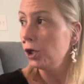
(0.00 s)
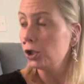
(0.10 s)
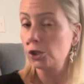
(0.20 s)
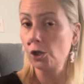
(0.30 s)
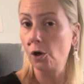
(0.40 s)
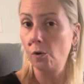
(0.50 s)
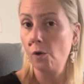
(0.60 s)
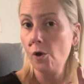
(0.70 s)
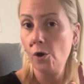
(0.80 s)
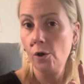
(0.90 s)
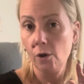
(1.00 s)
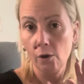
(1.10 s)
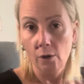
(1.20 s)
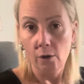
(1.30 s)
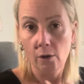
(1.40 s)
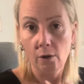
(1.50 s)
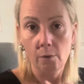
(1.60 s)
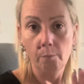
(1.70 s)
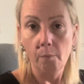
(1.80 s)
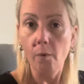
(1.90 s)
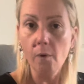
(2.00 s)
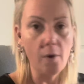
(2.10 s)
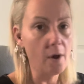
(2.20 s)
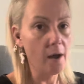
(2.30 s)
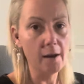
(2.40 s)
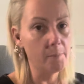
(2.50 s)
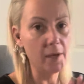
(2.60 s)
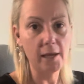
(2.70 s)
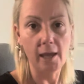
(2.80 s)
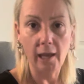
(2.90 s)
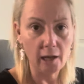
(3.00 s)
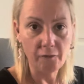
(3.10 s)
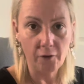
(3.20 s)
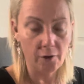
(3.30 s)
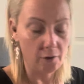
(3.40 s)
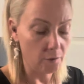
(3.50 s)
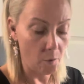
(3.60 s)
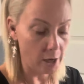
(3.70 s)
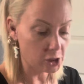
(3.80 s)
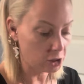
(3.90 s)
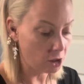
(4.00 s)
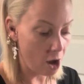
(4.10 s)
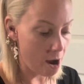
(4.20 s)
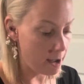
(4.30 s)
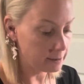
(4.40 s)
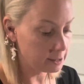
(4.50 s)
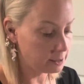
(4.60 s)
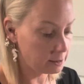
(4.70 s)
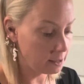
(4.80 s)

So oh, be careful. Watch your thoughts.